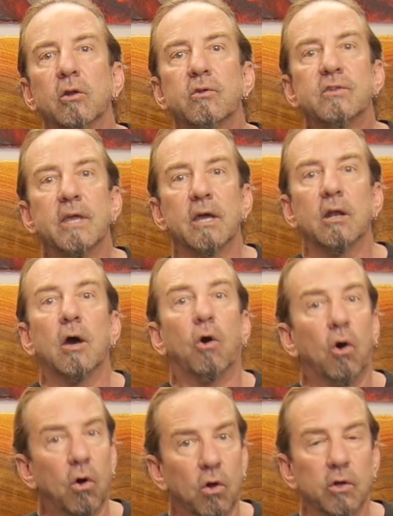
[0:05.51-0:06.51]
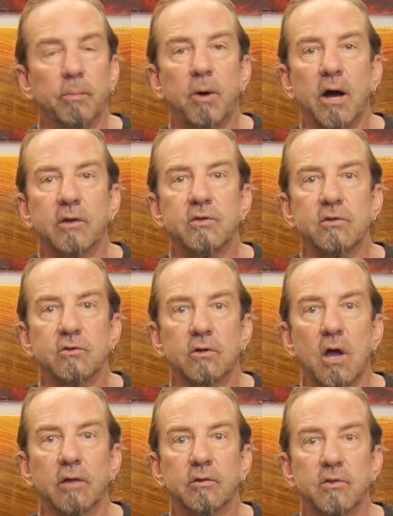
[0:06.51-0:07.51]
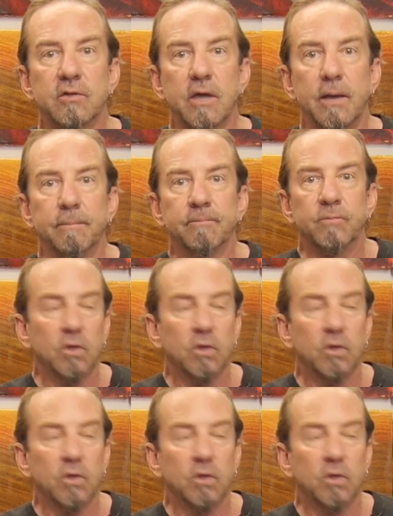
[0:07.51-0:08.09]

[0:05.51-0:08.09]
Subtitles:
understand all epoxies are not the same.